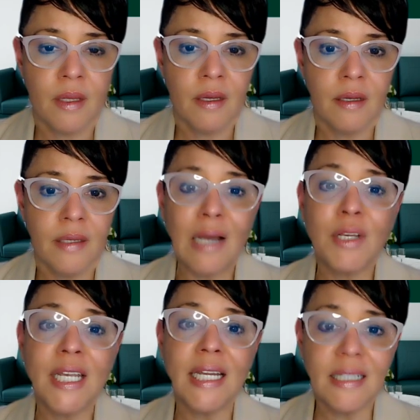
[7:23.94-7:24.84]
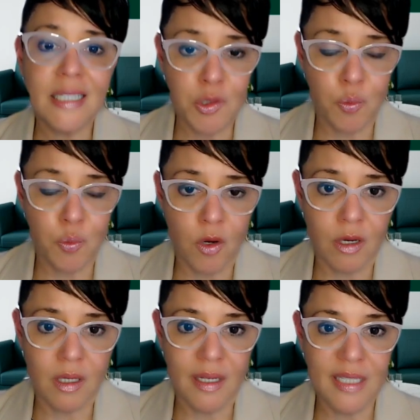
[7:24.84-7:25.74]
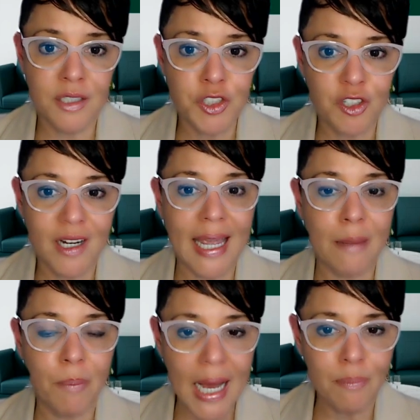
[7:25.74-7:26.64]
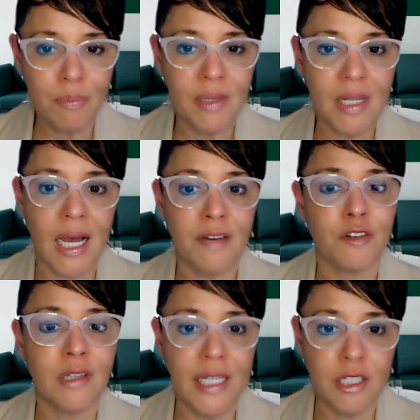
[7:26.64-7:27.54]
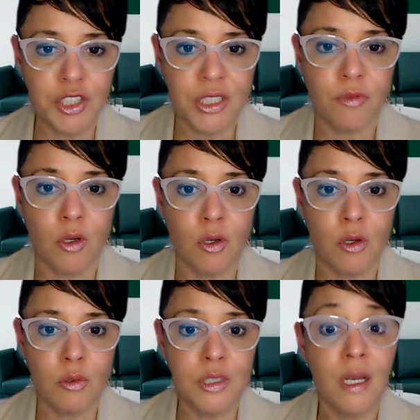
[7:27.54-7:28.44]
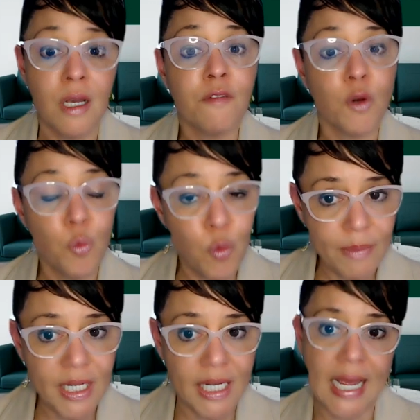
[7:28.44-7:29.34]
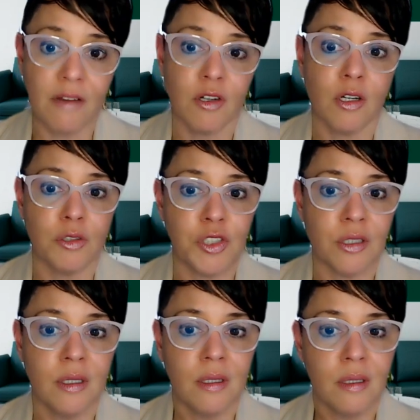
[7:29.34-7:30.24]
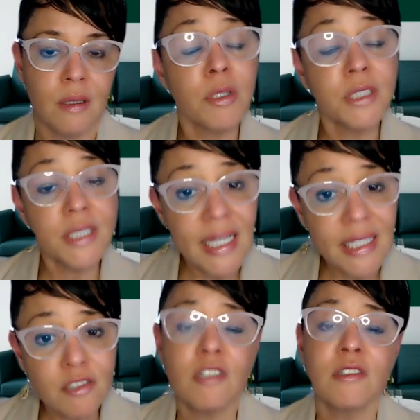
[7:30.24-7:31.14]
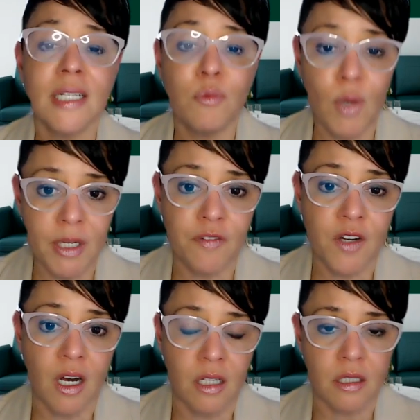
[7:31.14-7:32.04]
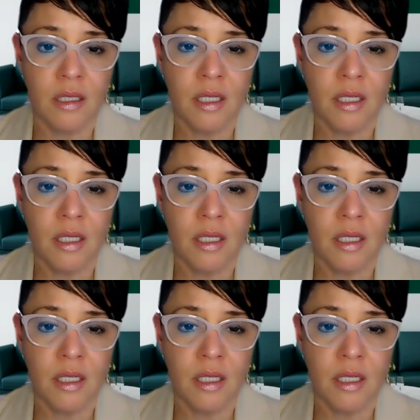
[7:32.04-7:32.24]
Now, key to this work is ensuring a pipeline for leadership roles for women in agriculture, particularly women of color.